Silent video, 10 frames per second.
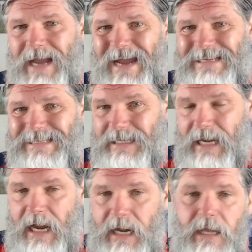
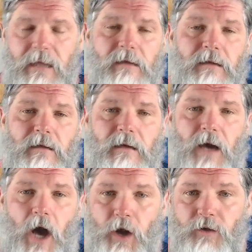1980
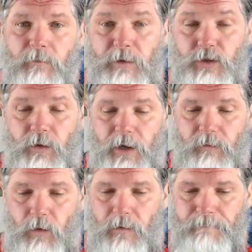under majority
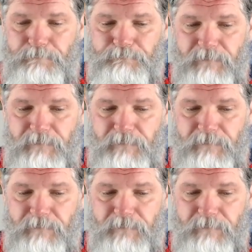rule,